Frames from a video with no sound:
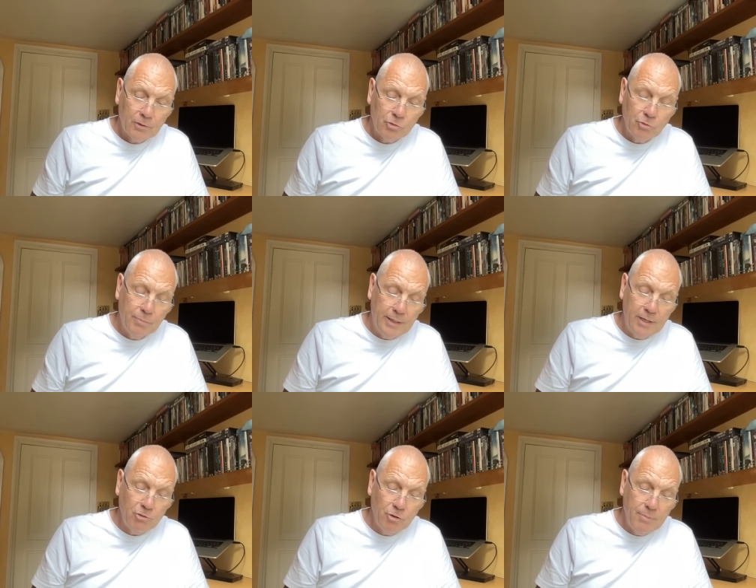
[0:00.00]
Somebody
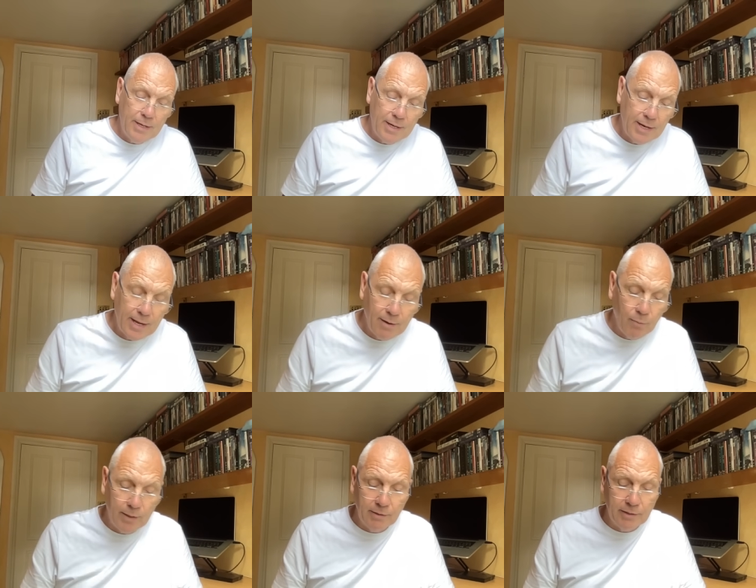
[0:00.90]
is coming in here
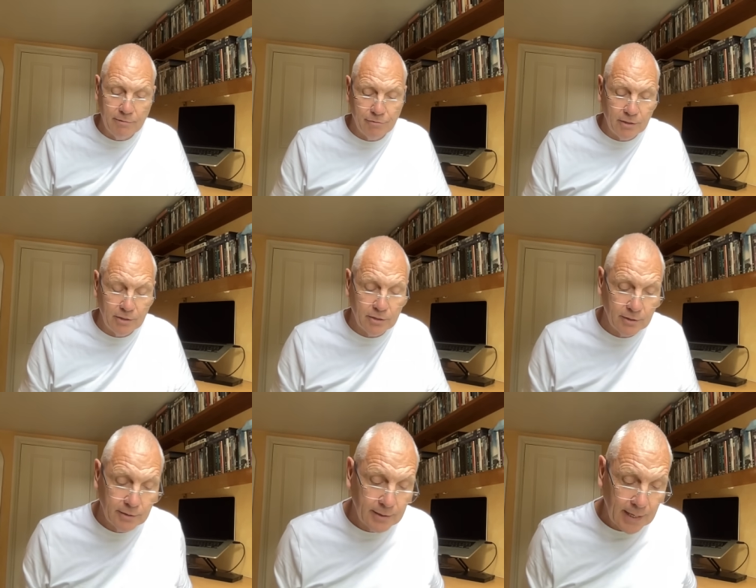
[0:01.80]
with a different
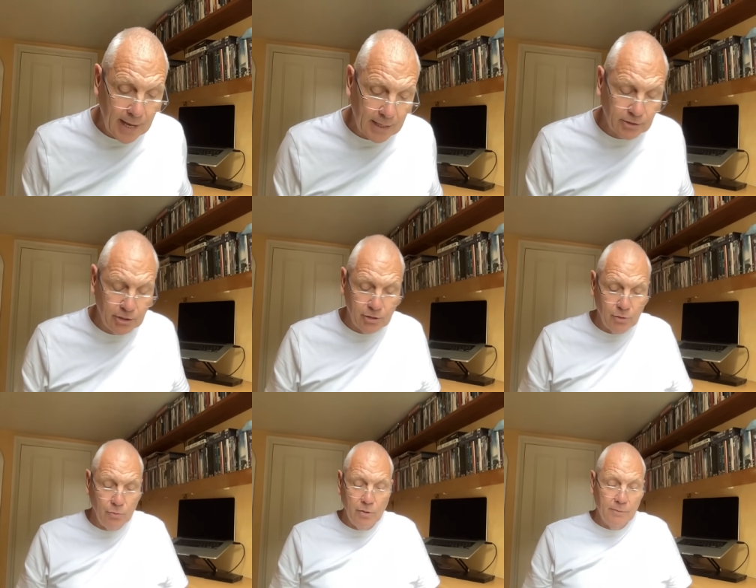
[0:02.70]

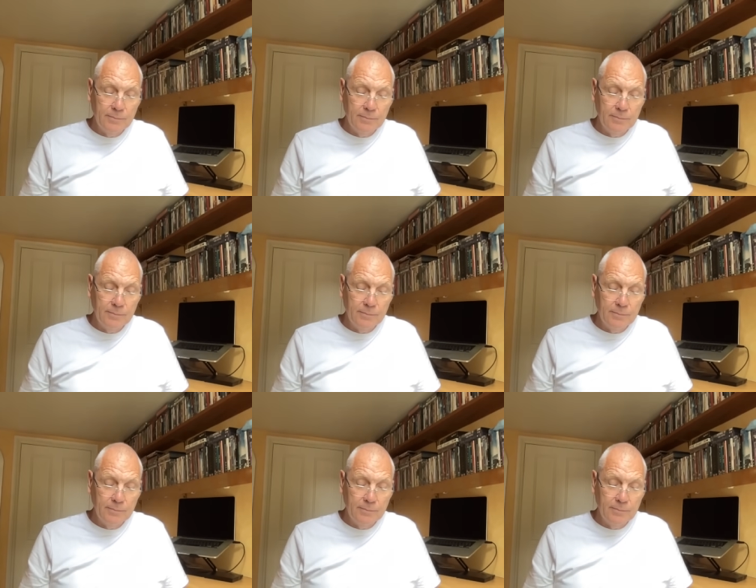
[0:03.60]
attitude,